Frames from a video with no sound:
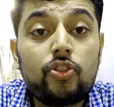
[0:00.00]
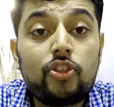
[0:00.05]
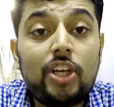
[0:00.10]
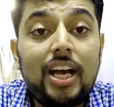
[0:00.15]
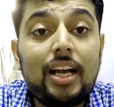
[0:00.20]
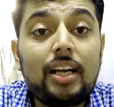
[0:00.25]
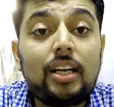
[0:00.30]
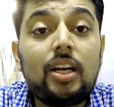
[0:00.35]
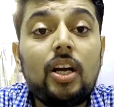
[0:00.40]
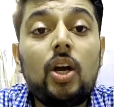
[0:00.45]

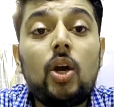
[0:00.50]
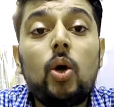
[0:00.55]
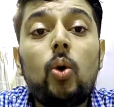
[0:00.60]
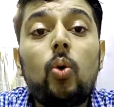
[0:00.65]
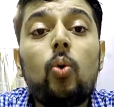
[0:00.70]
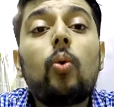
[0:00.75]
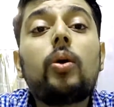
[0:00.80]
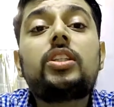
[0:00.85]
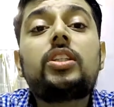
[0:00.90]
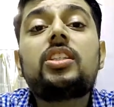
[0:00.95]
jack,
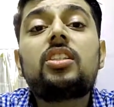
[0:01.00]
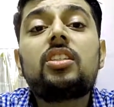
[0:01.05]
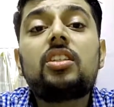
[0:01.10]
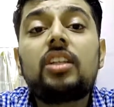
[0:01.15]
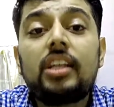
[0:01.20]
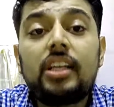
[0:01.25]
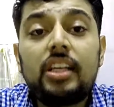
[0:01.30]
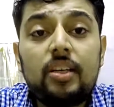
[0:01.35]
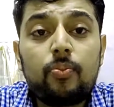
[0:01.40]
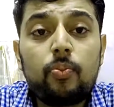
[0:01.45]
which is
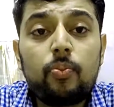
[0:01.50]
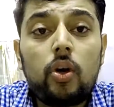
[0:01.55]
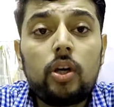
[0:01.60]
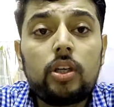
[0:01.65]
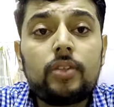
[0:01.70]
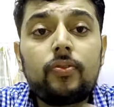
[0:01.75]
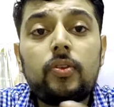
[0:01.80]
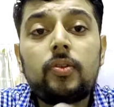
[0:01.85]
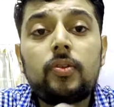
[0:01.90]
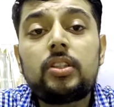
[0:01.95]
really
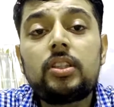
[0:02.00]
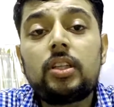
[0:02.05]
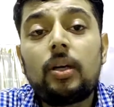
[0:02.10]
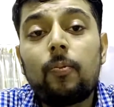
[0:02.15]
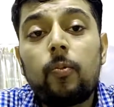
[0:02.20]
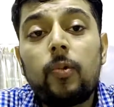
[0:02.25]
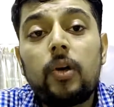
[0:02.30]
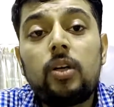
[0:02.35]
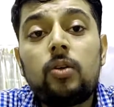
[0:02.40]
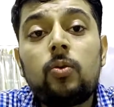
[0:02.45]
important for
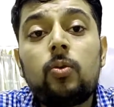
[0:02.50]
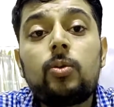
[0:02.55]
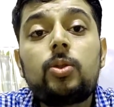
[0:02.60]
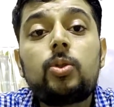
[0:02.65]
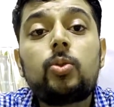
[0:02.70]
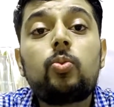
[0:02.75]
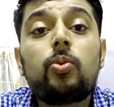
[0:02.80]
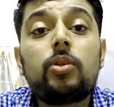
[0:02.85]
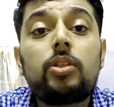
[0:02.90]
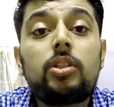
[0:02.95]
someone
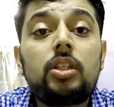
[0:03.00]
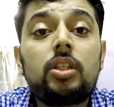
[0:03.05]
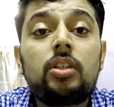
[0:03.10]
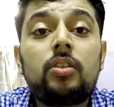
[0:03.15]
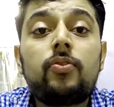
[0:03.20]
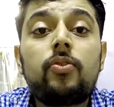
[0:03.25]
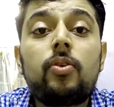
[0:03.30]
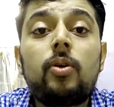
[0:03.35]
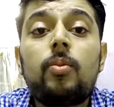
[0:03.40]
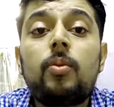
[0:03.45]
who's switching
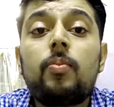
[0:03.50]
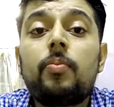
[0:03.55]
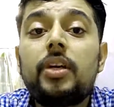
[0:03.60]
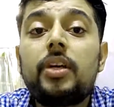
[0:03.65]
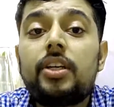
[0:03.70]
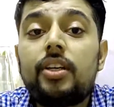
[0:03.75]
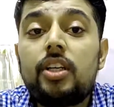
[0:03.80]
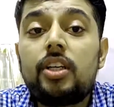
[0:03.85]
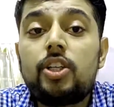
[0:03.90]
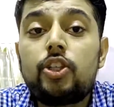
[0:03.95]
from a
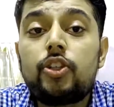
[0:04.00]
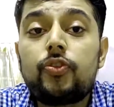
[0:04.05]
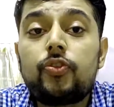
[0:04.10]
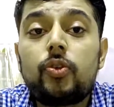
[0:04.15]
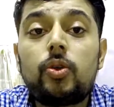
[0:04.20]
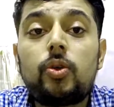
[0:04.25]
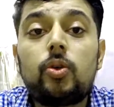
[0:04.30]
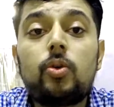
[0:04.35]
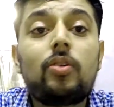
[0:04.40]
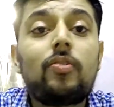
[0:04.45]
mid-range
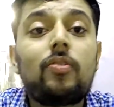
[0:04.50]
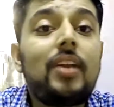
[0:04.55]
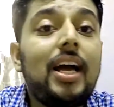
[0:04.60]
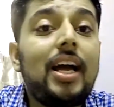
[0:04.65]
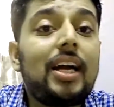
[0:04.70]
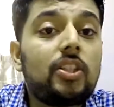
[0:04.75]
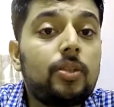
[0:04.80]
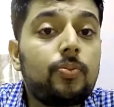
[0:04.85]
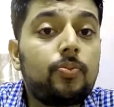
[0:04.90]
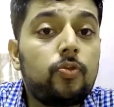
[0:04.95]
phone to a
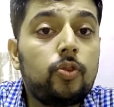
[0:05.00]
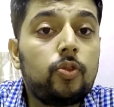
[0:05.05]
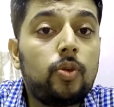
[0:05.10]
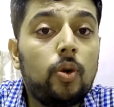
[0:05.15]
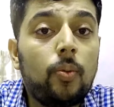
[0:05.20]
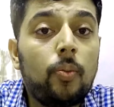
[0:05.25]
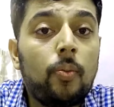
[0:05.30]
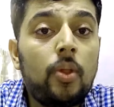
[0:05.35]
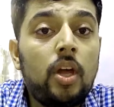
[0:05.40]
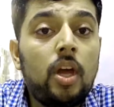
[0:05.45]
flagship
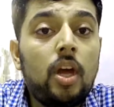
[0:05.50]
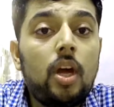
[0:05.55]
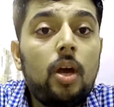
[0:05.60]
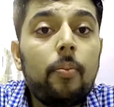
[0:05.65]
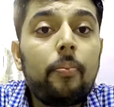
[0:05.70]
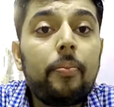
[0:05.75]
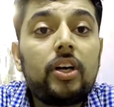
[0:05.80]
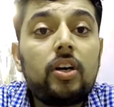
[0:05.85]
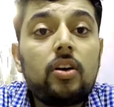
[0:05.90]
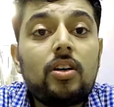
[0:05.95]
phone
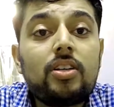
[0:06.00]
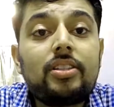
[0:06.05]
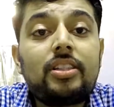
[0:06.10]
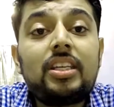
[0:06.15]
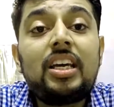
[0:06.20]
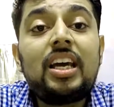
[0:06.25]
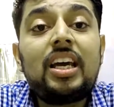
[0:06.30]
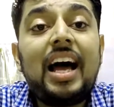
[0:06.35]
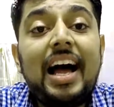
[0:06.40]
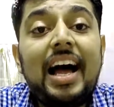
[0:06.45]
because they
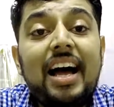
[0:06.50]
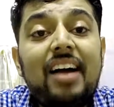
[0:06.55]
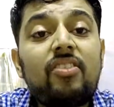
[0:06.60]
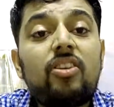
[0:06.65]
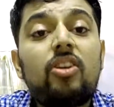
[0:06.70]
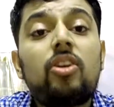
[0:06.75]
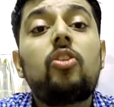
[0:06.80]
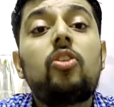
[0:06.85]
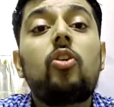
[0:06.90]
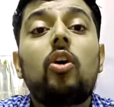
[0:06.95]
have
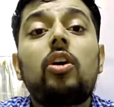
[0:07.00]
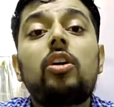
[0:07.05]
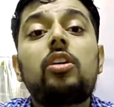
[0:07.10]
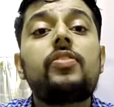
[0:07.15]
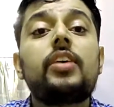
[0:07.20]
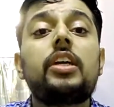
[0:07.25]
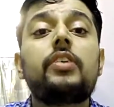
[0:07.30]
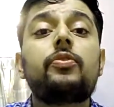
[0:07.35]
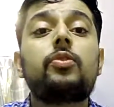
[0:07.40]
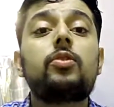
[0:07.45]
a lot of
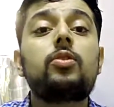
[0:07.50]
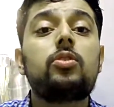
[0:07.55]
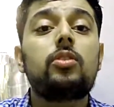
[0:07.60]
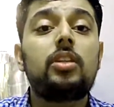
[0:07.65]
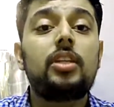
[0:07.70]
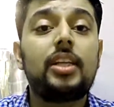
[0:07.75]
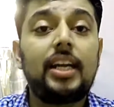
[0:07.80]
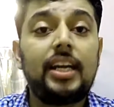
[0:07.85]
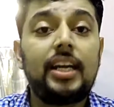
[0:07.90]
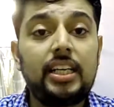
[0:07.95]
headphones
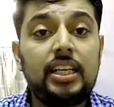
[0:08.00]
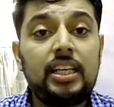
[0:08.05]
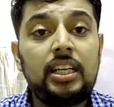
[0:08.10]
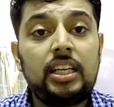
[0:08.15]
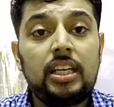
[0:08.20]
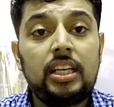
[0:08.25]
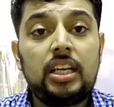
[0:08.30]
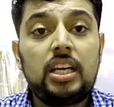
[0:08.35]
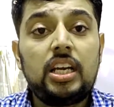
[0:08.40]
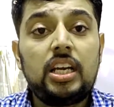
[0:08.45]
already
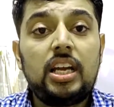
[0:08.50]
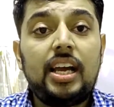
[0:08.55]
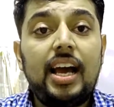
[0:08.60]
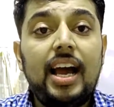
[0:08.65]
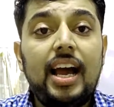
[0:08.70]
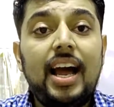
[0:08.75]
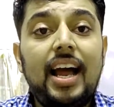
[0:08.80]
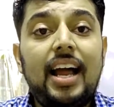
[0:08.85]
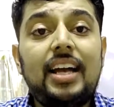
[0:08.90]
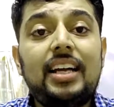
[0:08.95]

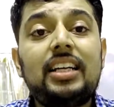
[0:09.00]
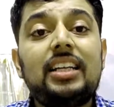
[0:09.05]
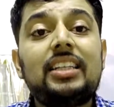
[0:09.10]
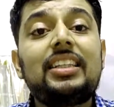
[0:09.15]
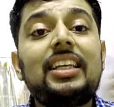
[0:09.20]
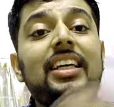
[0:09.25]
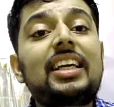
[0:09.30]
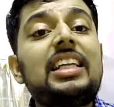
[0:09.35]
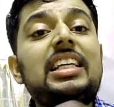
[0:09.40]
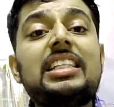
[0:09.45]
and
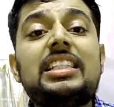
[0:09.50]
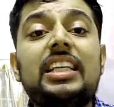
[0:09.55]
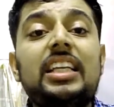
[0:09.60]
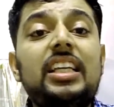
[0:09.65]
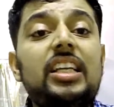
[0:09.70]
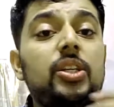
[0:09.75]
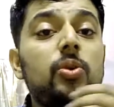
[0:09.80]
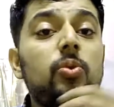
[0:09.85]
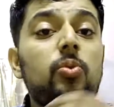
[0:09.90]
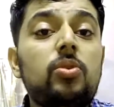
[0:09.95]
they can easily
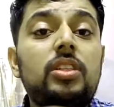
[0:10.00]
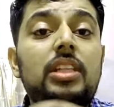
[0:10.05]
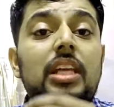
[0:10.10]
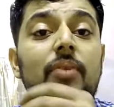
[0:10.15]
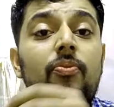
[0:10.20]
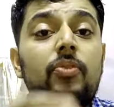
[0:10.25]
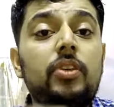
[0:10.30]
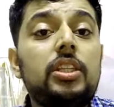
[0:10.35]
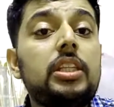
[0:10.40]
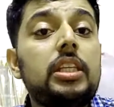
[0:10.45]
use
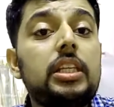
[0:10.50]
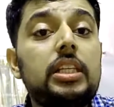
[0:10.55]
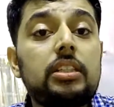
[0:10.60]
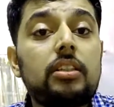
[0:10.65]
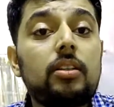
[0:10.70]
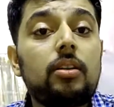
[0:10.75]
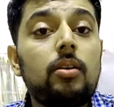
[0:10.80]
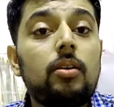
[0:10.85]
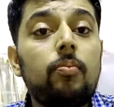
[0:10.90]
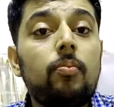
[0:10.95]
them with this.
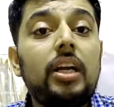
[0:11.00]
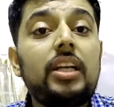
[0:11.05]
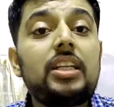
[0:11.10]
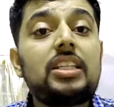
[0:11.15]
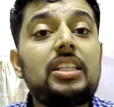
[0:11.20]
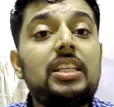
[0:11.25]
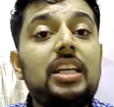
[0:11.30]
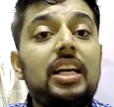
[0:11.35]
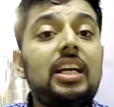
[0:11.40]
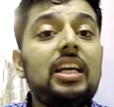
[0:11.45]

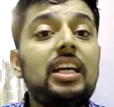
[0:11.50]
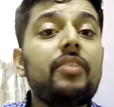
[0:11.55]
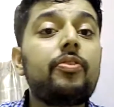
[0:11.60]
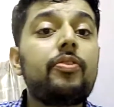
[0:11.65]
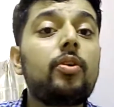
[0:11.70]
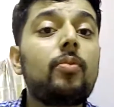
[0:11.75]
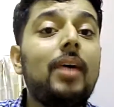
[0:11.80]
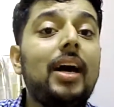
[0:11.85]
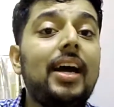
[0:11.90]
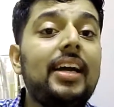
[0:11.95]
Instead, if
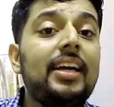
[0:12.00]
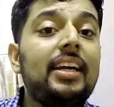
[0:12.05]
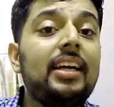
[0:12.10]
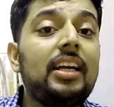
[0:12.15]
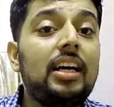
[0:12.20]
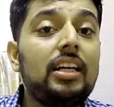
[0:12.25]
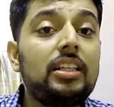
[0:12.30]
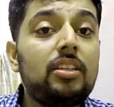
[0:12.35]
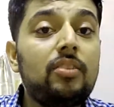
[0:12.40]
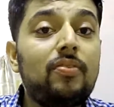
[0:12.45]
you're buying
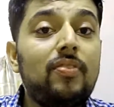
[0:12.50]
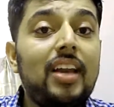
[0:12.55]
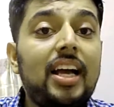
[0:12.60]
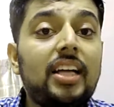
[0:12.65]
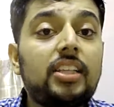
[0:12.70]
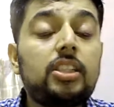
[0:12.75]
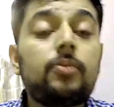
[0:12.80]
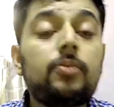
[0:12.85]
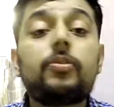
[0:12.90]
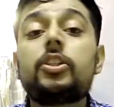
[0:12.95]
another
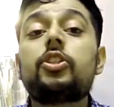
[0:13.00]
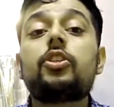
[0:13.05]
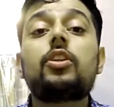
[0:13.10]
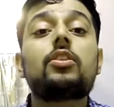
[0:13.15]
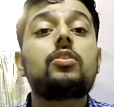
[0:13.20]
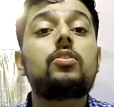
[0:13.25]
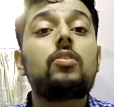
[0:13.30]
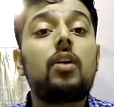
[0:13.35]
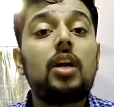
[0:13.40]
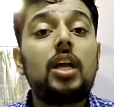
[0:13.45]
flagship which does
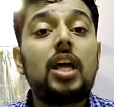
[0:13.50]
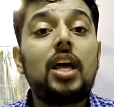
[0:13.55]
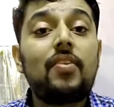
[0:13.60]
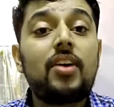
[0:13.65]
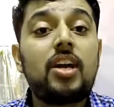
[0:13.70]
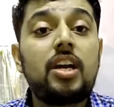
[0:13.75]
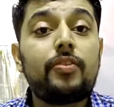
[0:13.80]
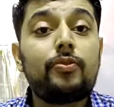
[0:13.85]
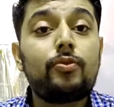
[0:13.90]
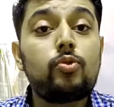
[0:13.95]
not have a
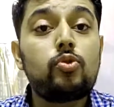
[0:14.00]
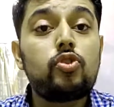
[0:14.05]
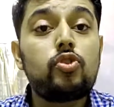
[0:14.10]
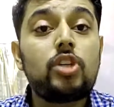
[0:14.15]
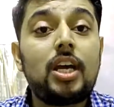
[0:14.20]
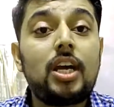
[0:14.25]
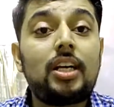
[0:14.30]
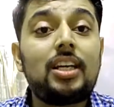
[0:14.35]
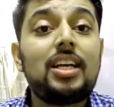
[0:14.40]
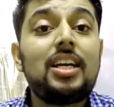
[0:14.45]
headphone
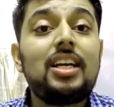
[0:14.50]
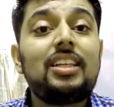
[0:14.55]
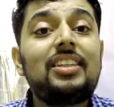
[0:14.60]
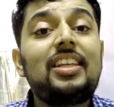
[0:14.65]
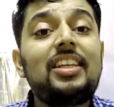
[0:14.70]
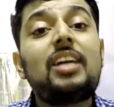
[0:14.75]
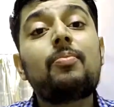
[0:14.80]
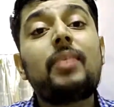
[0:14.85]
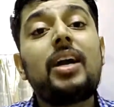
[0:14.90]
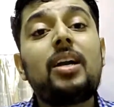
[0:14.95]
jack,
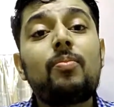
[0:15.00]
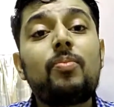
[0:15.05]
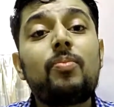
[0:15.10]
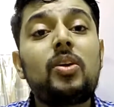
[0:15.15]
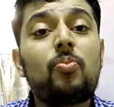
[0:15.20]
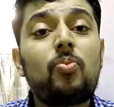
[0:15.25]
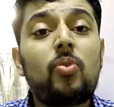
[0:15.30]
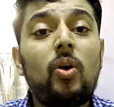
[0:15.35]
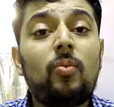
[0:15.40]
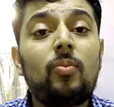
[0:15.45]
that might be a
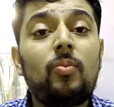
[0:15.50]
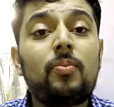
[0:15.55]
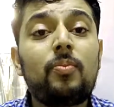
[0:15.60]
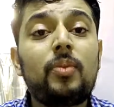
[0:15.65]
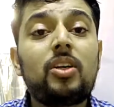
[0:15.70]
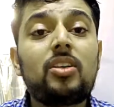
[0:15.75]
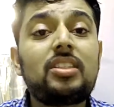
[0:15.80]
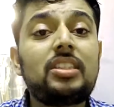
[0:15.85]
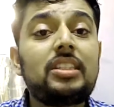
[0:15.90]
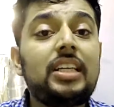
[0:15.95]
problem
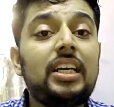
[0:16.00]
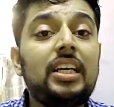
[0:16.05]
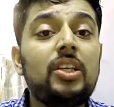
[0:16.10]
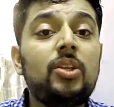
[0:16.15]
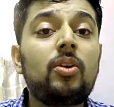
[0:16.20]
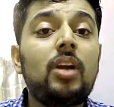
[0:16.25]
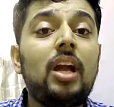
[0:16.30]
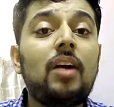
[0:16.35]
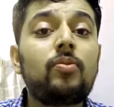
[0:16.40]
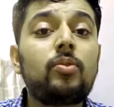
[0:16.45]
because then
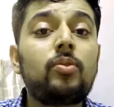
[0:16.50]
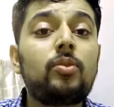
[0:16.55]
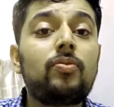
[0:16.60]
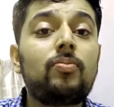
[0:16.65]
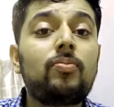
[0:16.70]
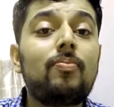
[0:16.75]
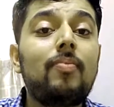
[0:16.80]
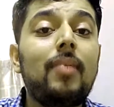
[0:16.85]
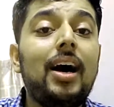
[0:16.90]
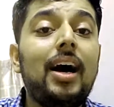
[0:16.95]
you'll have to
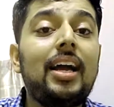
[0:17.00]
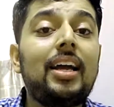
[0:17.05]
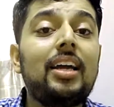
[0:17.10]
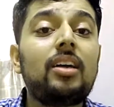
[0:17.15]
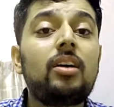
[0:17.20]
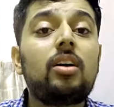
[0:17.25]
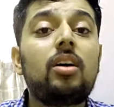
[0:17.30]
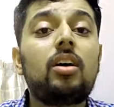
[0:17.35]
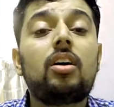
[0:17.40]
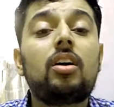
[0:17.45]
buy
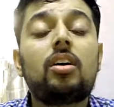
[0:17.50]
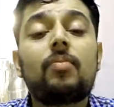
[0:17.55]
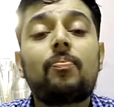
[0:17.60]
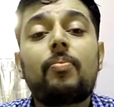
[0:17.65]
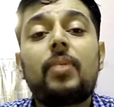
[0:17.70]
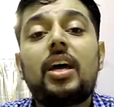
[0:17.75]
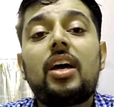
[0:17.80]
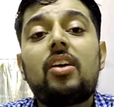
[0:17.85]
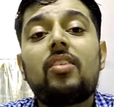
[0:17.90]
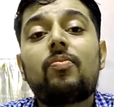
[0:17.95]
a
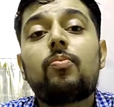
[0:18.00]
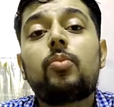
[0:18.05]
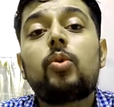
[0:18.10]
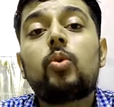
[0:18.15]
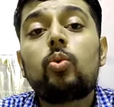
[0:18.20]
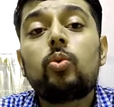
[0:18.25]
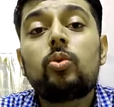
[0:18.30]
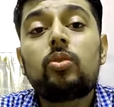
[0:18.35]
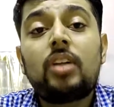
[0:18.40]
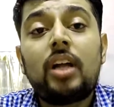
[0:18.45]
pair of
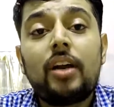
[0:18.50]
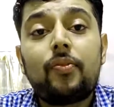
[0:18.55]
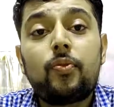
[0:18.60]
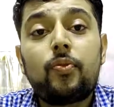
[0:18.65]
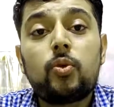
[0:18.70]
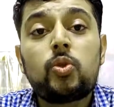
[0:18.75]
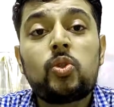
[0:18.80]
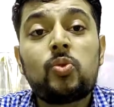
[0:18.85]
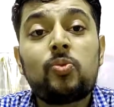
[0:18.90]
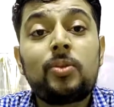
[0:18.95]
Bluetooth
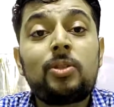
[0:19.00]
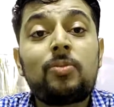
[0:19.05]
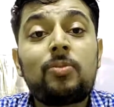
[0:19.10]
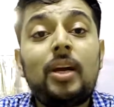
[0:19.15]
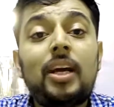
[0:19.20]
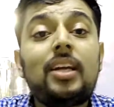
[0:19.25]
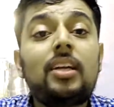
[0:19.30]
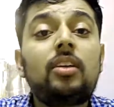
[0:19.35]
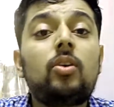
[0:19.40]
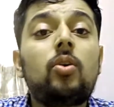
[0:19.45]
headphones which
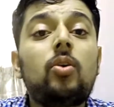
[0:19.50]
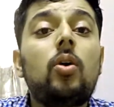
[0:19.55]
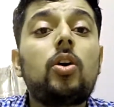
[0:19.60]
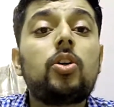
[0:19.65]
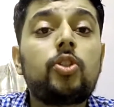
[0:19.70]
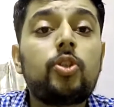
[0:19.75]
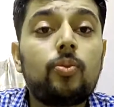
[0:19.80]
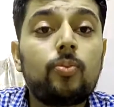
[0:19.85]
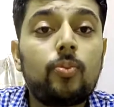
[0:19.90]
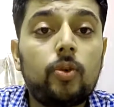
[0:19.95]
might
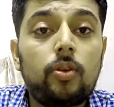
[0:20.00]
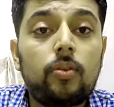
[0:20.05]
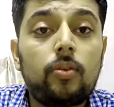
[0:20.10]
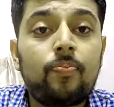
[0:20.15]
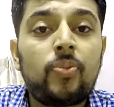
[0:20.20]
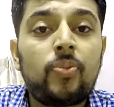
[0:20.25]
cost you more.